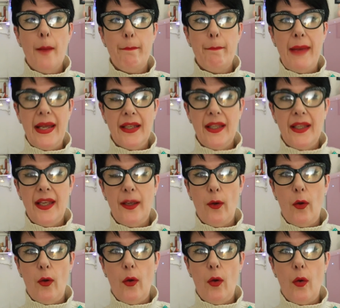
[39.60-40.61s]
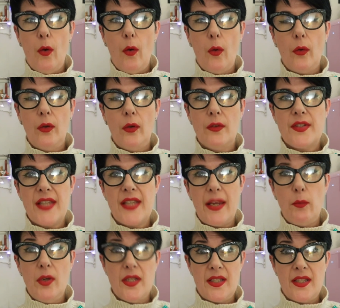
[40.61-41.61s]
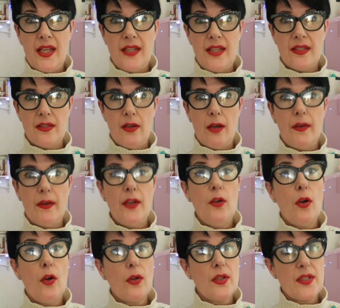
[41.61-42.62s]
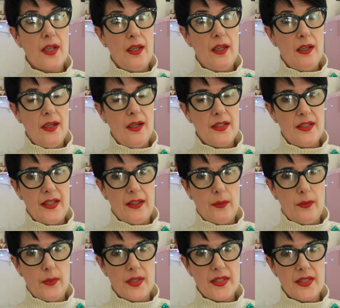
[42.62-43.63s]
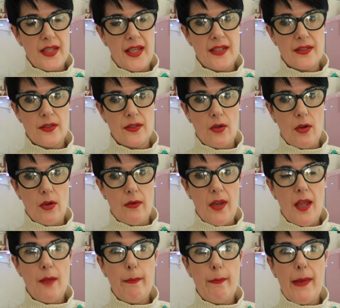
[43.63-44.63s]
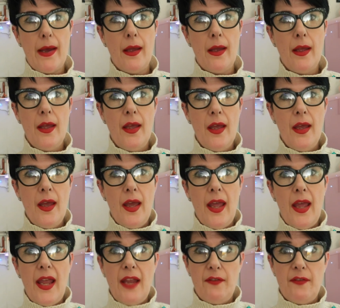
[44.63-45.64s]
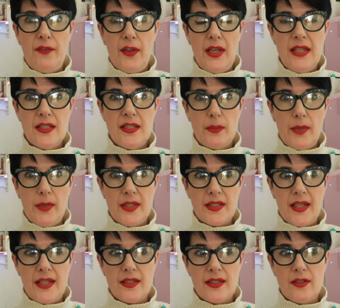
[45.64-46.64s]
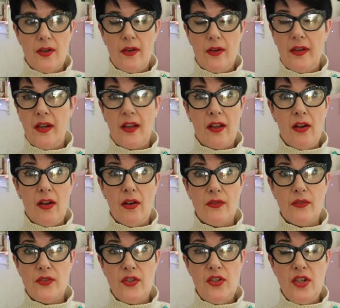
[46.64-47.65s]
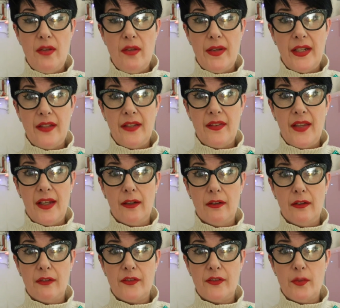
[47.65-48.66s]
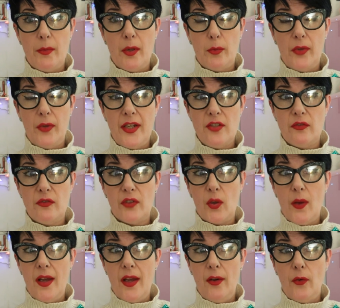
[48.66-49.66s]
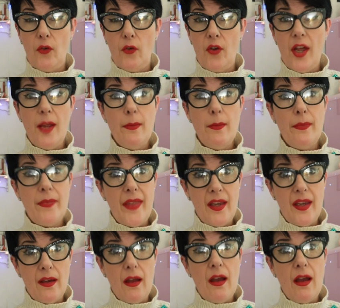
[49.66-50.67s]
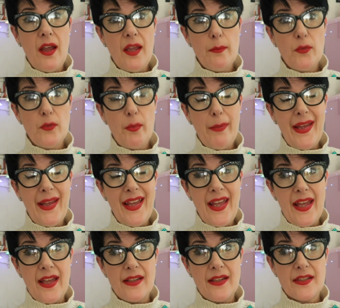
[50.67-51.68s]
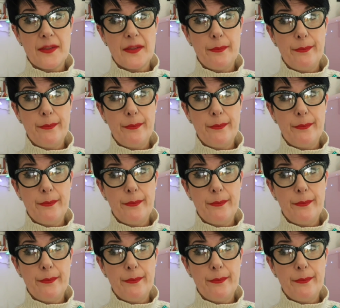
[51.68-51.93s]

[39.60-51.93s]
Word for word: Banking on, say, worst case scenario, not because I like to think of the worst case scenario, but if there is the worst case scenario and I can't do anything after my operation for quite a long time, then I am prepared.